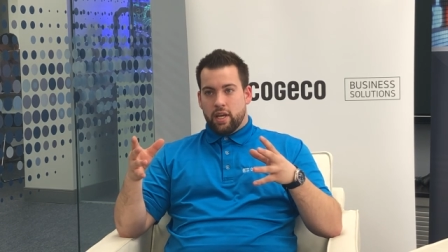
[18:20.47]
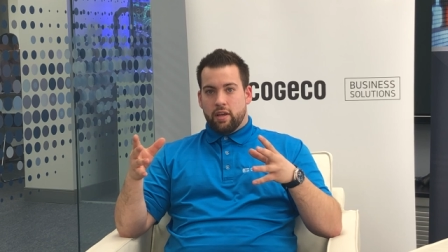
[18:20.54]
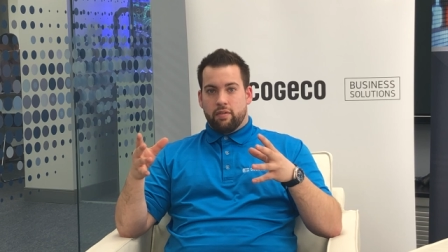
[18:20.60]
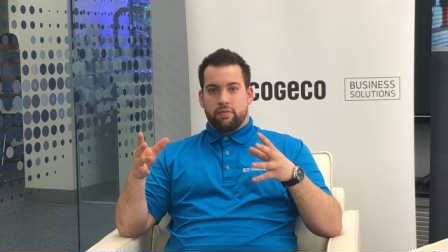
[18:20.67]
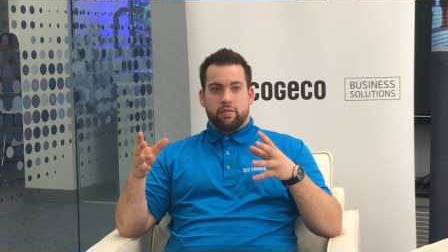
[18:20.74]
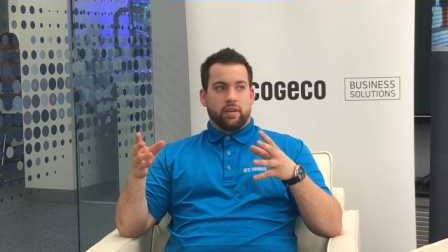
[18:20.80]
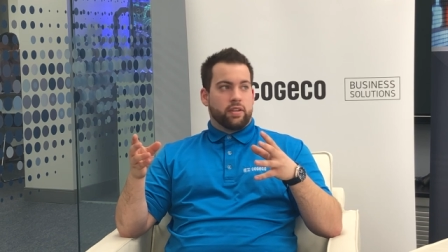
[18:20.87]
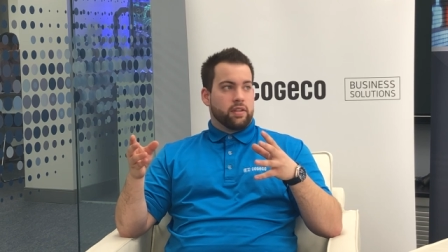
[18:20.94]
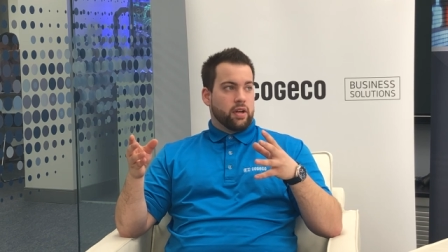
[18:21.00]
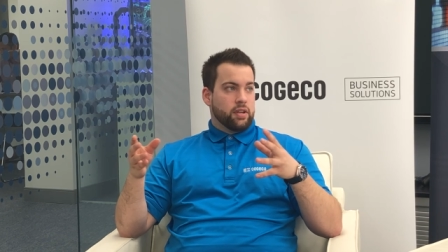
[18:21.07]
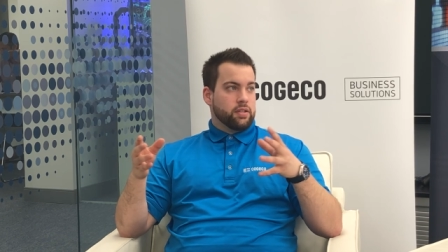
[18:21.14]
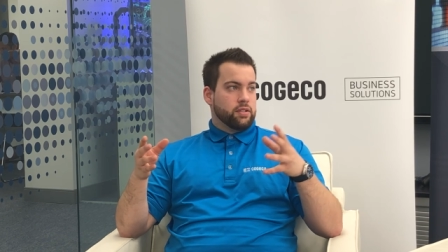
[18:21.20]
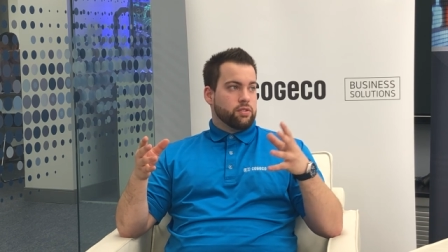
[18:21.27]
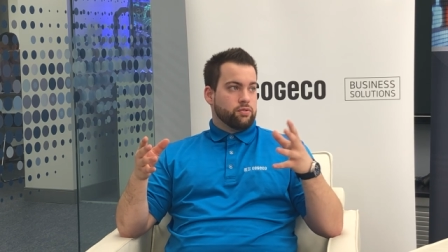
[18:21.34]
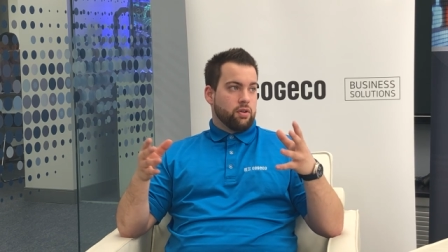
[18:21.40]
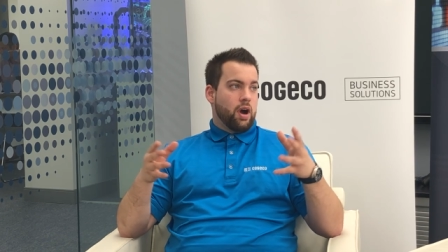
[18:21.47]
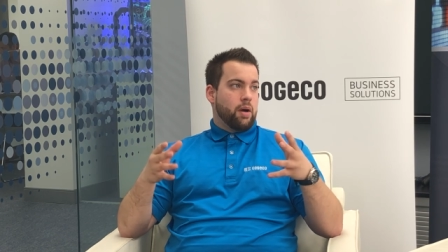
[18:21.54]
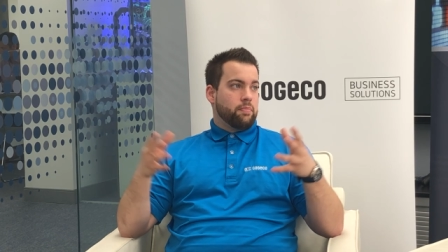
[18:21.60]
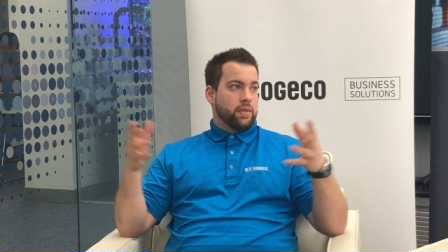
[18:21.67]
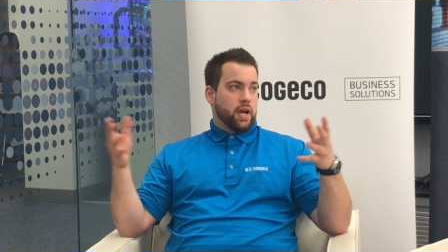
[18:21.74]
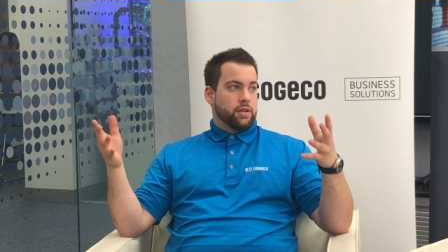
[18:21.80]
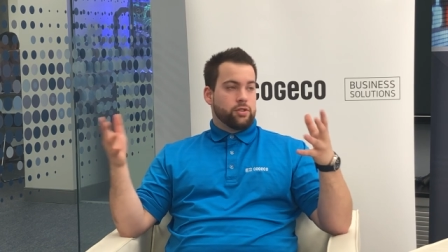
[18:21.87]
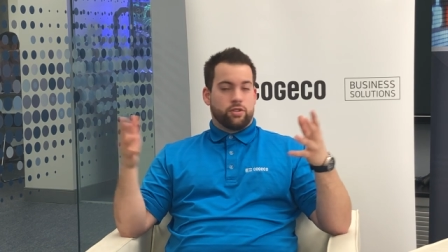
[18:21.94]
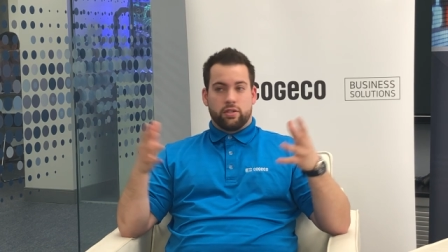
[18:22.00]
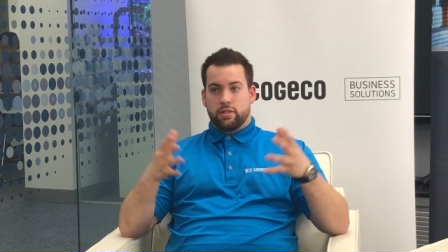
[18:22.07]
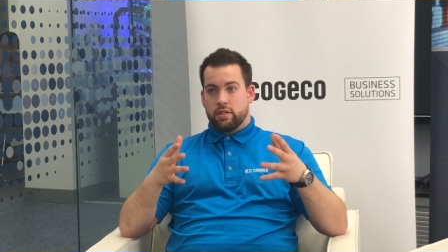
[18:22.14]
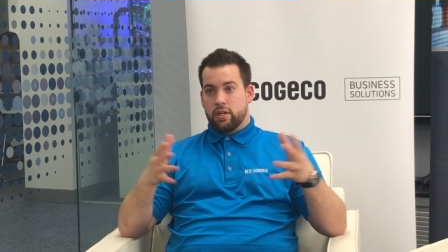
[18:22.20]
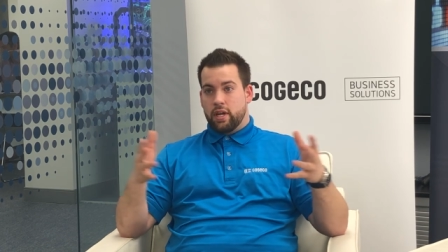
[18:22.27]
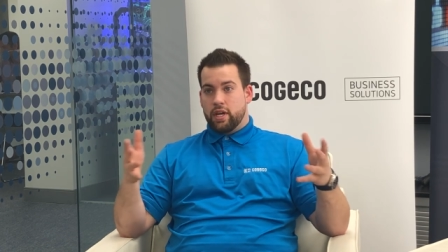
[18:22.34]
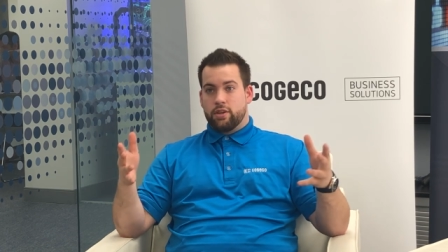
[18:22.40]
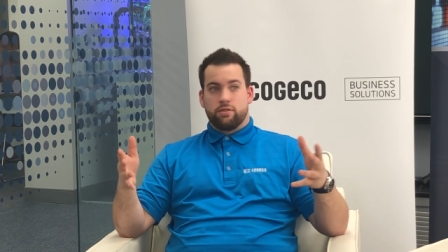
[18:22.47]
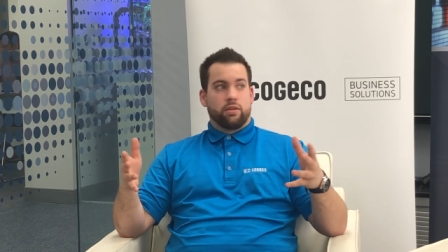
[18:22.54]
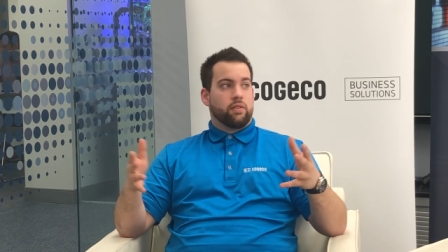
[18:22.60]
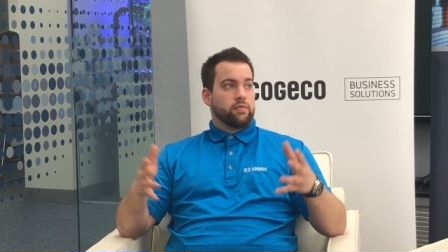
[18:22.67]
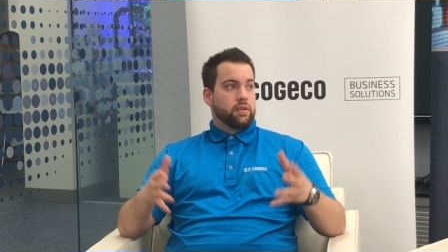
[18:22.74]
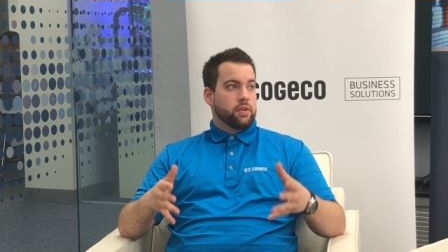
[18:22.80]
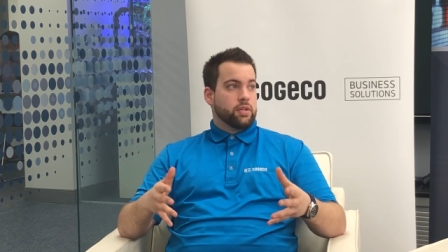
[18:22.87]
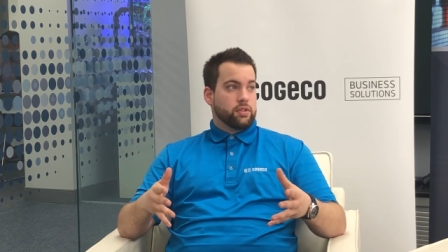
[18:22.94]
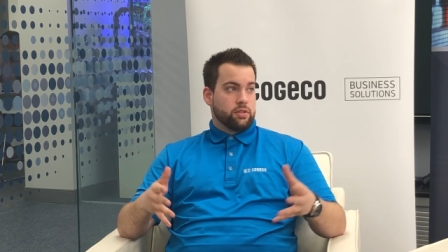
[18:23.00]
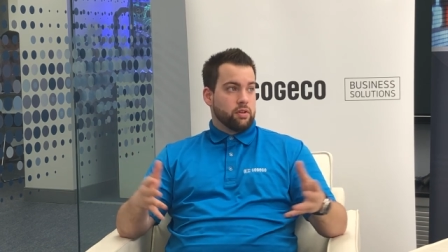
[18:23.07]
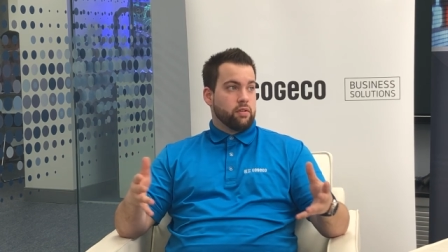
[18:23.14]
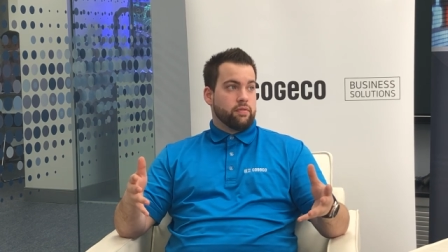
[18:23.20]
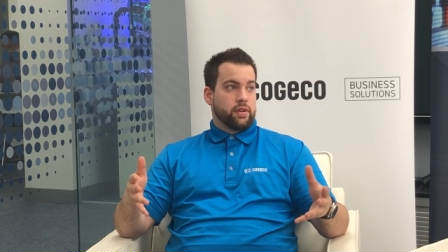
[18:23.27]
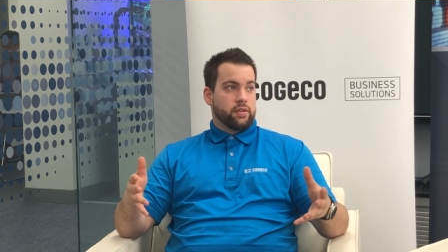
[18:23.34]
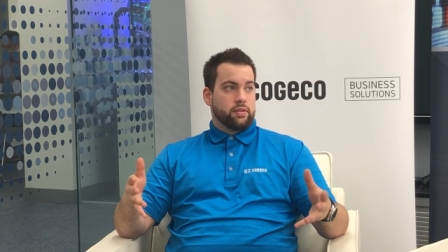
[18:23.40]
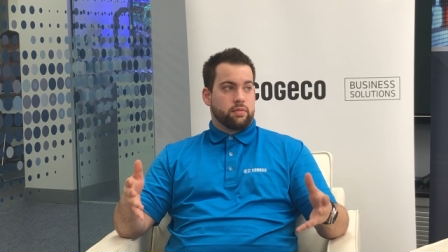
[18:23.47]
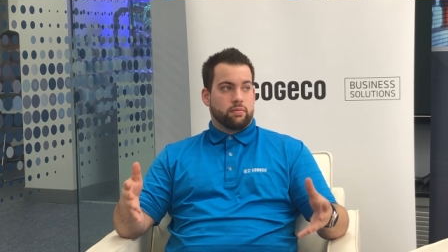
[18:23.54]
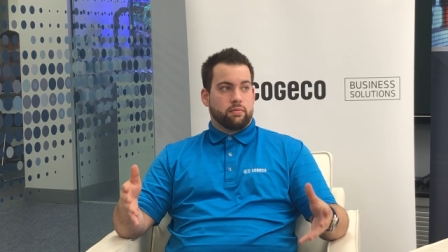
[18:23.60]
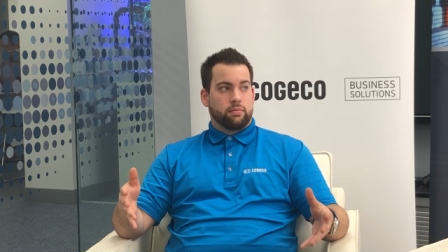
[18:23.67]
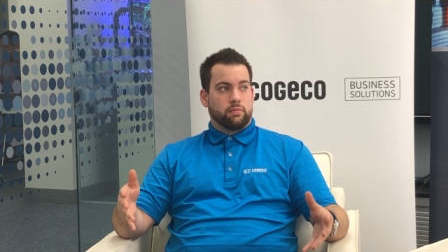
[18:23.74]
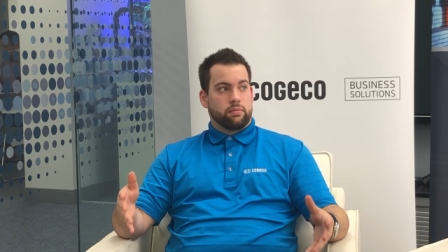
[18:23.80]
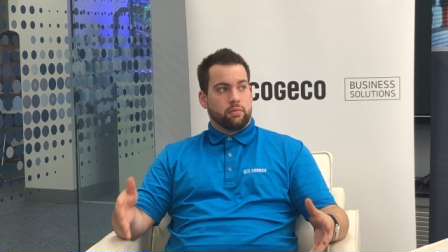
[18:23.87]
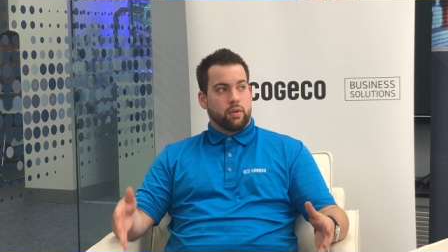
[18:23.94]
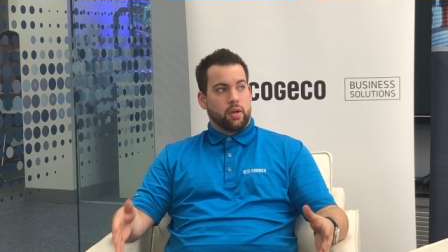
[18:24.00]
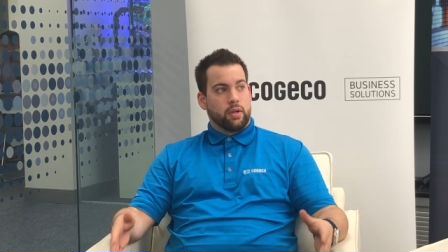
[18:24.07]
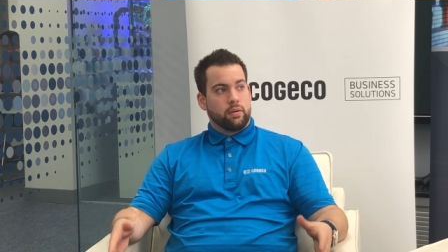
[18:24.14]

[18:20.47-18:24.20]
if it does drop, that's just the nature of the service. Demands are right?